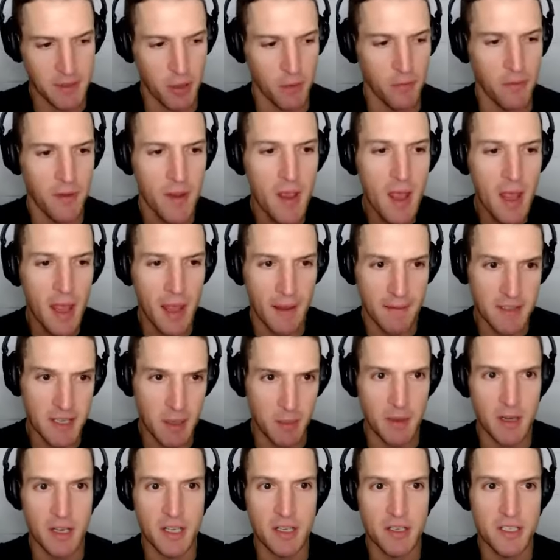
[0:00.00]
So if, if
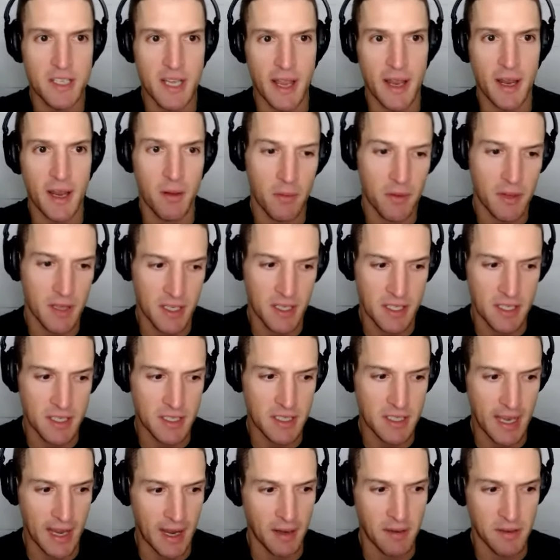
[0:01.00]
someone is saying this
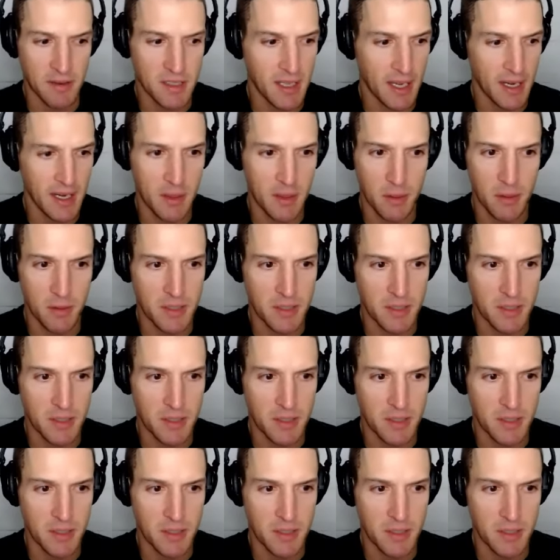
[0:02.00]
sounds like